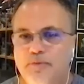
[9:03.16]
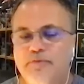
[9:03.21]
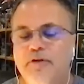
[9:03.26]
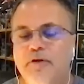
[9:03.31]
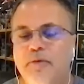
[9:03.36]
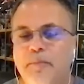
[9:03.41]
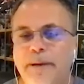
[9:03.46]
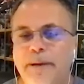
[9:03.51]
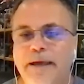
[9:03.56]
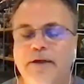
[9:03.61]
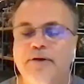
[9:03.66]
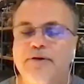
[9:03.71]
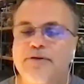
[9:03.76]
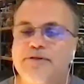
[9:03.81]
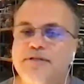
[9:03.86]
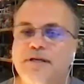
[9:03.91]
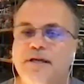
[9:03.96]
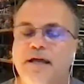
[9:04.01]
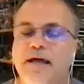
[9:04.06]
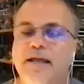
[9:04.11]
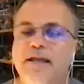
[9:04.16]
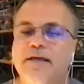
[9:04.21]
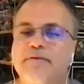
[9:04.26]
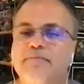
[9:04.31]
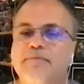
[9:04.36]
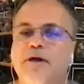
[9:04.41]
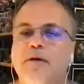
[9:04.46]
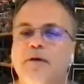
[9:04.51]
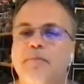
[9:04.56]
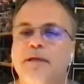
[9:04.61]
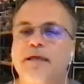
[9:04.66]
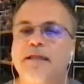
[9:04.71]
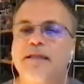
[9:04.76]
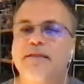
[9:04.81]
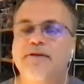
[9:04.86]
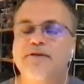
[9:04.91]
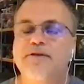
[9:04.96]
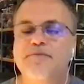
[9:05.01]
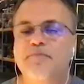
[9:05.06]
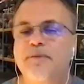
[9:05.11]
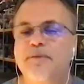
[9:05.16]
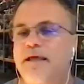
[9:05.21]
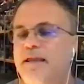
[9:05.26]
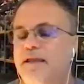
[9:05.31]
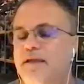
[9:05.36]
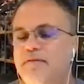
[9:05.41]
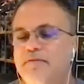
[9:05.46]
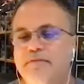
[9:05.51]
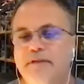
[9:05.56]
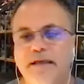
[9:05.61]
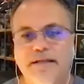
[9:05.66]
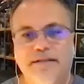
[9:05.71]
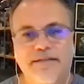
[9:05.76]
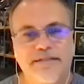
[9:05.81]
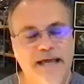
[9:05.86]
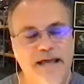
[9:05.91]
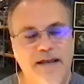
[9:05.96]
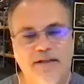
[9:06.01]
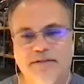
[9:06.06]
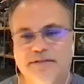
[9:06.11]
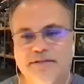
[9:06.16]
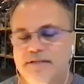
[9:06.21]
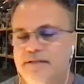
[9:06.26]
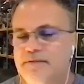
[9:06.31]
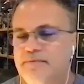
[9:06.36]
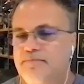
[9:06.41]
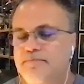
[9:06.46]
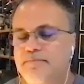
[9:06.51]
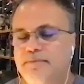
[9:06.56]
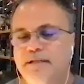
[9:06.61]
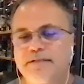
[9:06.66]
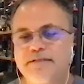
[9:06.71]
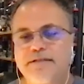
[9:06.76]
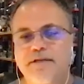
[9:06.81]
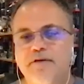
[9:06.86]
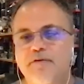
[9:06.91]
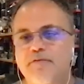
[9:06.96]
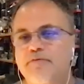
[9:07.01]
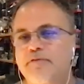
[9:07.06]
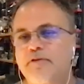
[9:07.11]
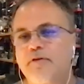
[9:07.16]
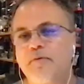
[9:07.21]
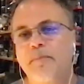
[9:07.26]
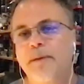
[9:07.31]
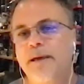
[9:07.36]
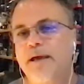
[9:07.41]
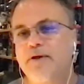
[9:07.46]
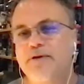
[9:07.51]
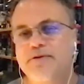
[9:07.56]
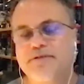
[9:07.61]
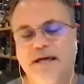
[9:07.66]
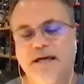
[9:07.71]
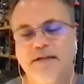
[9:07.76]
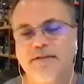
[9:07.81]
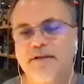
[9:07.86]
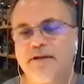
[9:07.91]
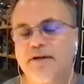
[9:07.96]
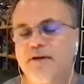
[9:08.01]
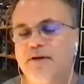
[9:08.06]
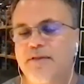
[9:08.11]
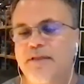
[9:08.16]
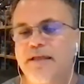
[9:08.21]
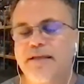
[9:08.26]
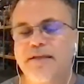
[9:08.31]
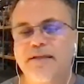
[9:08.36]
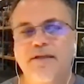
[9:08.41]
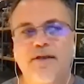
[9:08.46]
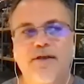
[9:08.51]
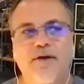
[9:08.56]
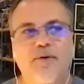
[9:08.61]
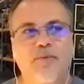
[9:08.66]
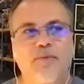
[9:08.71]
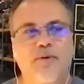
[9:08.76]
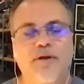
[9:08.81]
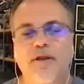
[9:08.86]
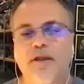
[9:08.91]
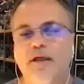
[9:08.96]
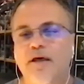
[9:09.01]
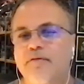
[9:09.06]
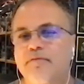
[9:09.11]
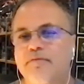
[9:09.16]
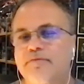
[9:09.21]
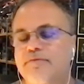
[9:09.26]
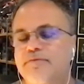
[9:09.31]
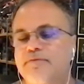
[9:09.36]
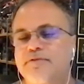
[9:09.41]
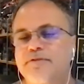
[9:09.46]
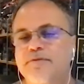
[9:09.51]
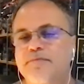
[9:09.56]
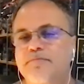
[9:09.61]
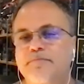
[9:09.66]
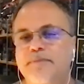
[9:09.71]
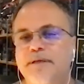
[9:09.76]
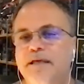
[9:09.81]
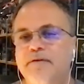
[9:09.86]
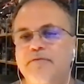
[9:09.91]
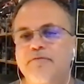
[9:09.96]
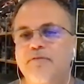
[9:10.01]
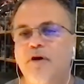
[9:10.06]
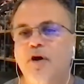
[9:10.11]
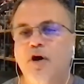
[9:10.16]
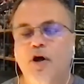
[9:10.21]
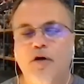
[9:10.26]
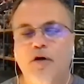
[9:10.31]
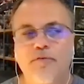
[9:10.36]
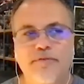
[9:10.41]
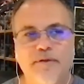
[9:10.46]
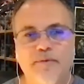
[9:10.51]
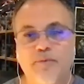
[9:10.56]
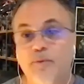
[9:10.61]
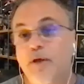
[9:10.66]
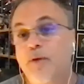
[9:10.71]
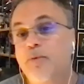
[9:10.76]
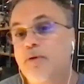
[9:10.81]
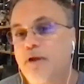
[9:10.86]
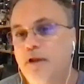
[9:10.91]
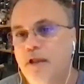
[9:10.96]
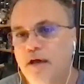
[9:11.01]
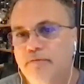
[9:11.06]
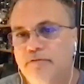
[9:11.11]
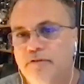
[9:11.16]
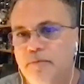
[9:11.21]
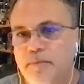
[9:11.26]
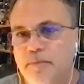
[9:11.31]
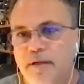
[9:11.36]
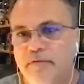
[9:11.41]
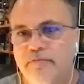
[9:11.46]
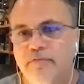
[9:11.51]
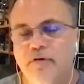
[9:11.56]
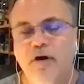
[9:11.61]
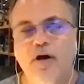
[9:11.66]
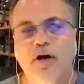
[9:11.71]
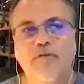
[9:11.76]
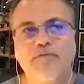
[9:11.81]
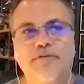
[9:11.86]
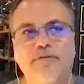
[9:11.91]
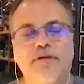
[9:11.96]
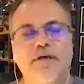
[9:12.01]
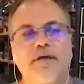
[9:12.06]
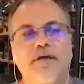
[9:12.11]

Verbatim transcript: filmmakers to kind of come in. There's plenty of like talented Latino filmmakers out there that, you know, would love to be involved and we would love to be involved.